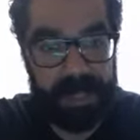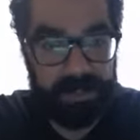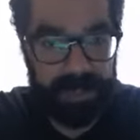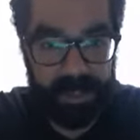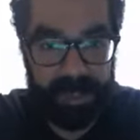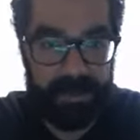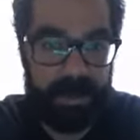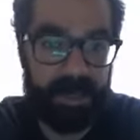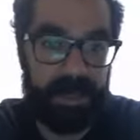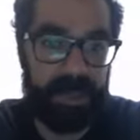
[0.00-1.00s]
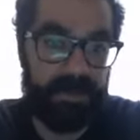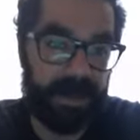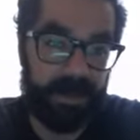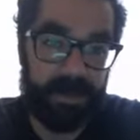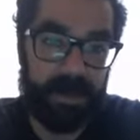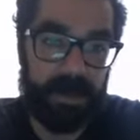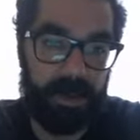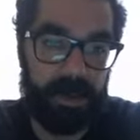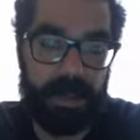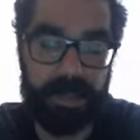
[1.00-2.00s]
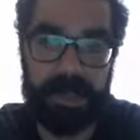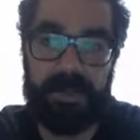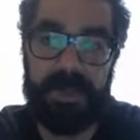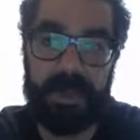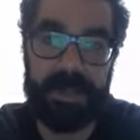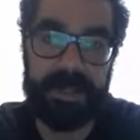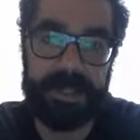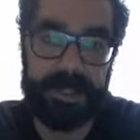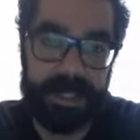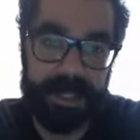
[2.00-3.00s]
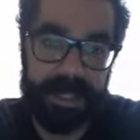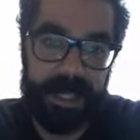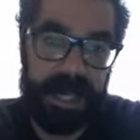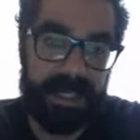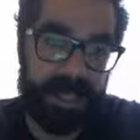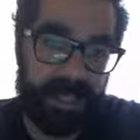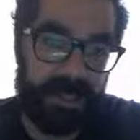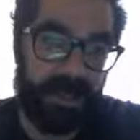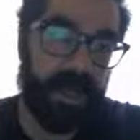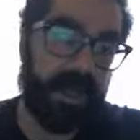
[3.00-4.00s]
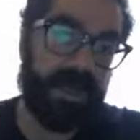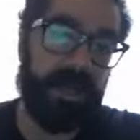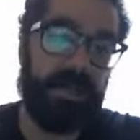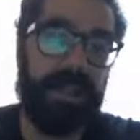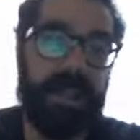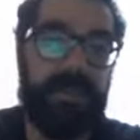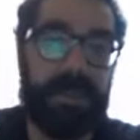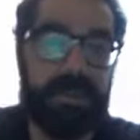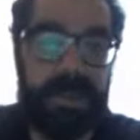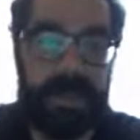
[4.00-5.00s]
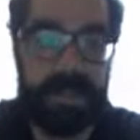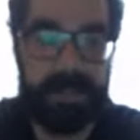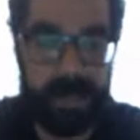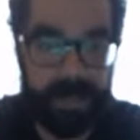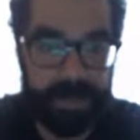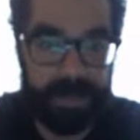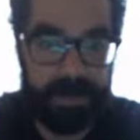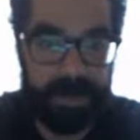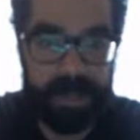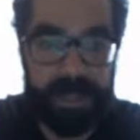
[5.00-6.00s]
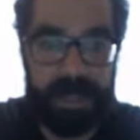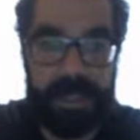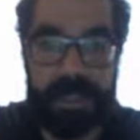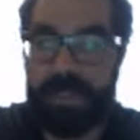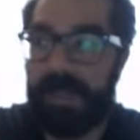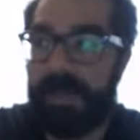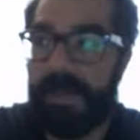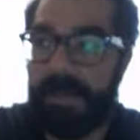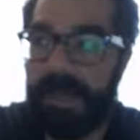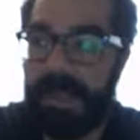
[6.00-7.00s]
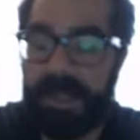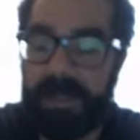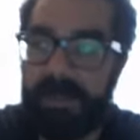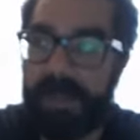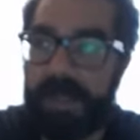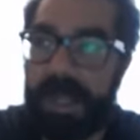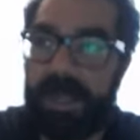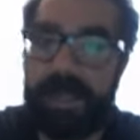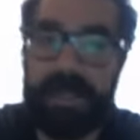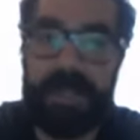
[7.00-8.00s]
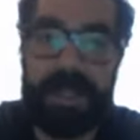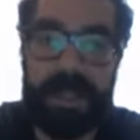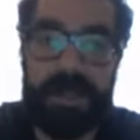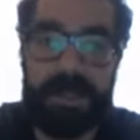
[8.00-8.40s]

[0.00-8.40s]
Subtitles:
I've done the hippie thing. I've done the poor, starving artist thing. I think I need to round out my life experience, because I'm insecure about money. I never really had it in my life.